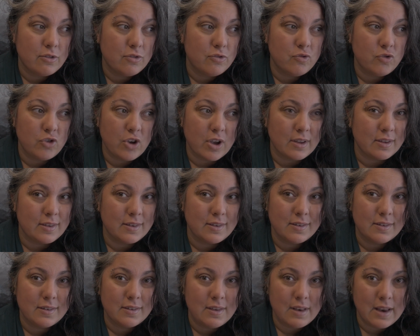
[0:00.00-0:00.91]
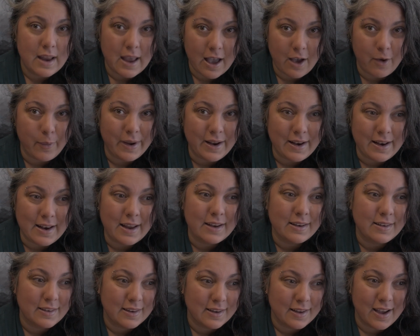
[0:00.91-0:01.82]
just how I
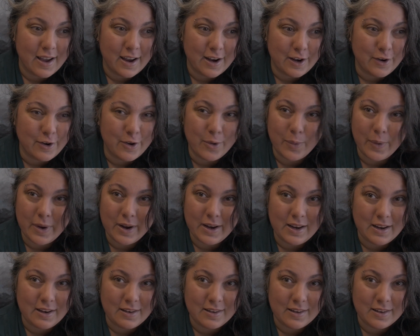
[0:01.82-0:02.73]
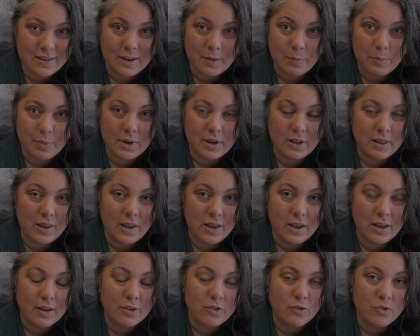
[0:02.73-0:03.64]
knit. I know I need to
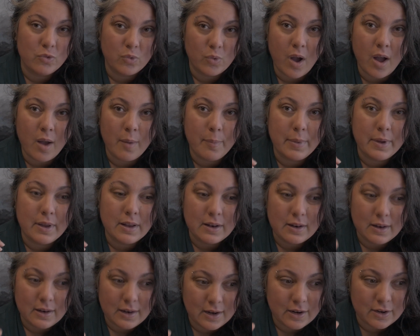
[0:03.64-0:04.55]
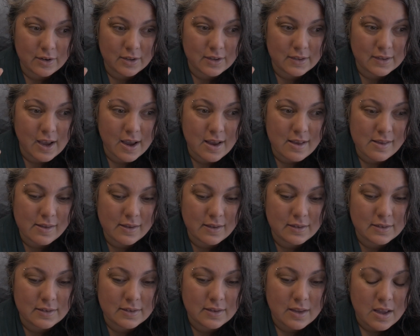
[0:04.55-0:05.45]
typically drop needle
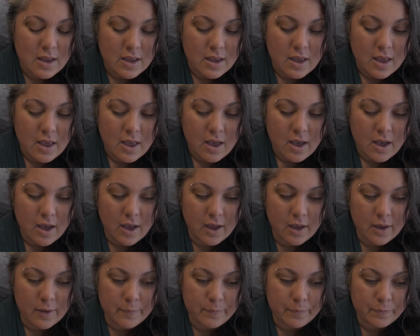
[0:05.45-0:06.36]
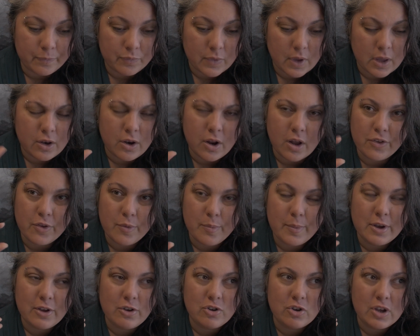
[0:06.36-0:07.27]
sizes. Not so
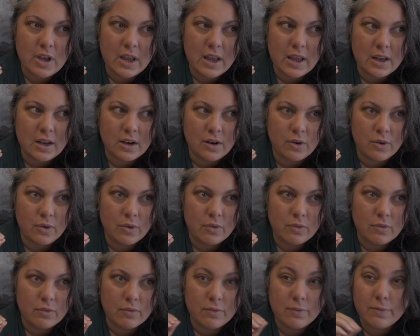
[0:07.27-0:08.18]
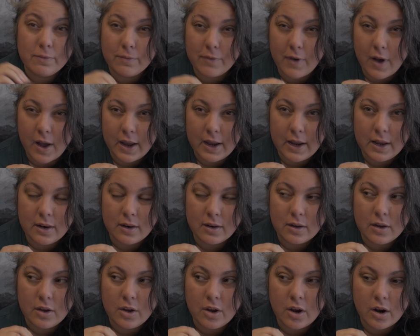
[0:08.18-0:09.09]
much in fine
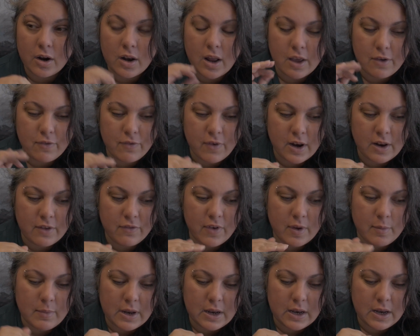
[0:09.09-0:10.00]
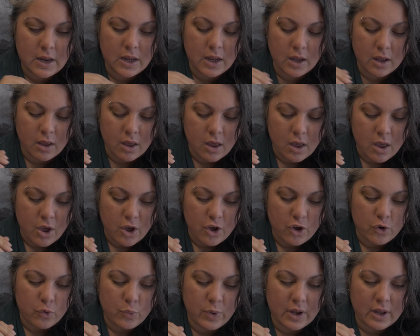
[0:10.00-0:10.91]
yarn. I find if I'm knitting
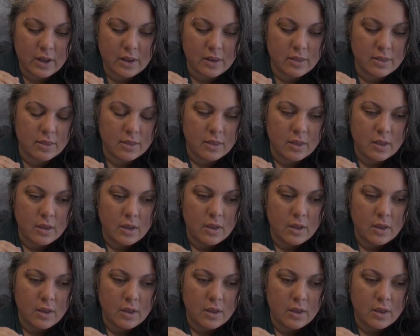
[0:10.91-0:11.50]
with